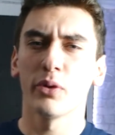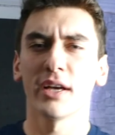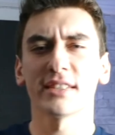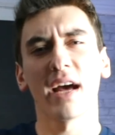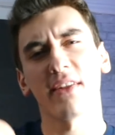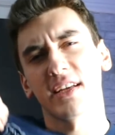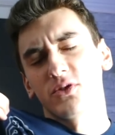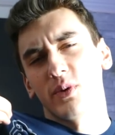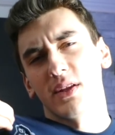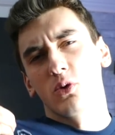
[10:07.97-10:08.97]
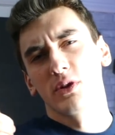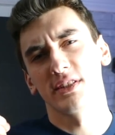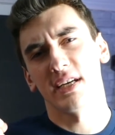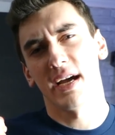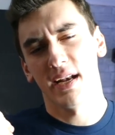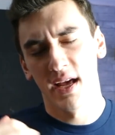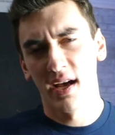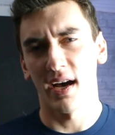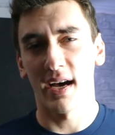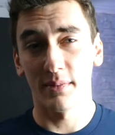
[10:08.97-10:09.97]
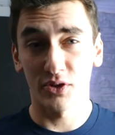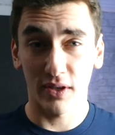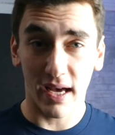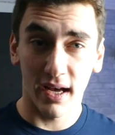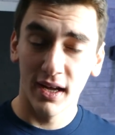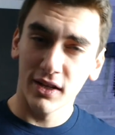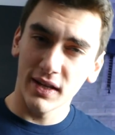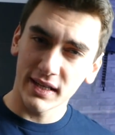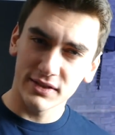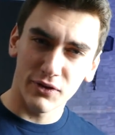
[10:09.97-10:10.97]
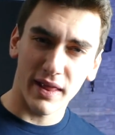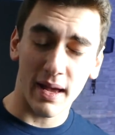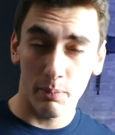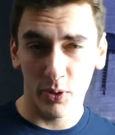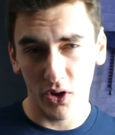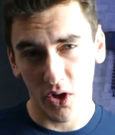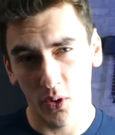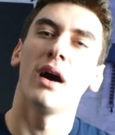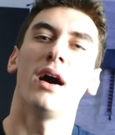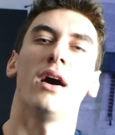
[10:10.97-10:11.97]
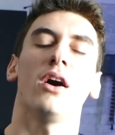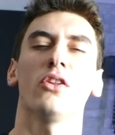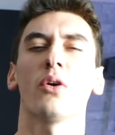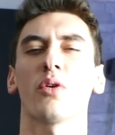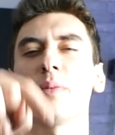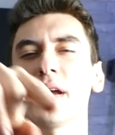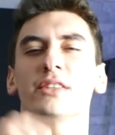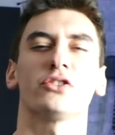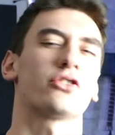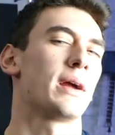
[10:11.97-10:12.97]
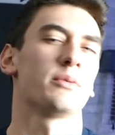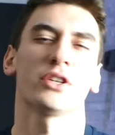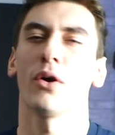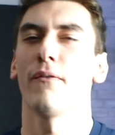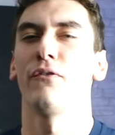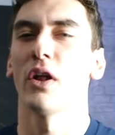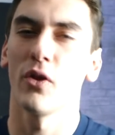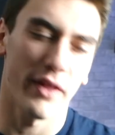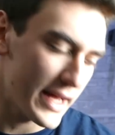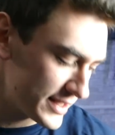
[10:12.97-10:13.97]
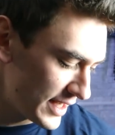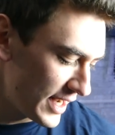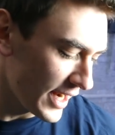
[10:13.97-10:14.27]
Plus, I think it's a really cool design. Um, so yeah, links for that below, uh, along with my Instagram, so go follow that.